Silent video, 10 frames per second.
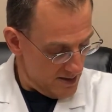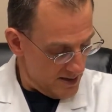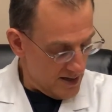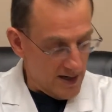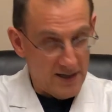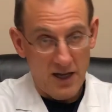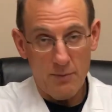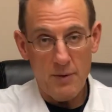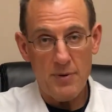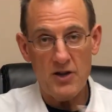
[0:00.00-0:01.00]
I tell
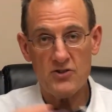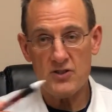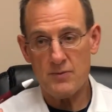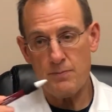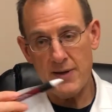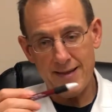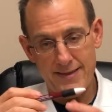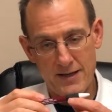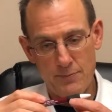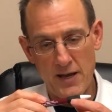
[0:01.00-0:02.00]
my patients big,
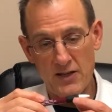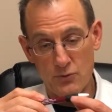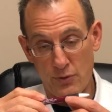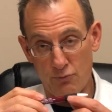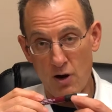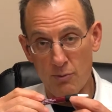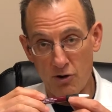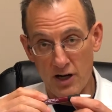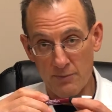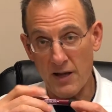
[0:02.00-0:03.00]
thick pens with rubber
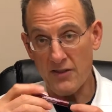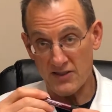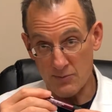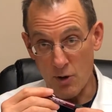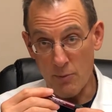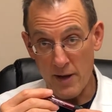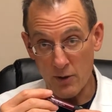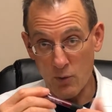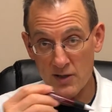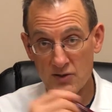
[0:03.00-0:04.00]
on them, not the small metal
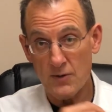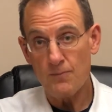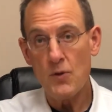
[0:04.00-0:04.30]
ones.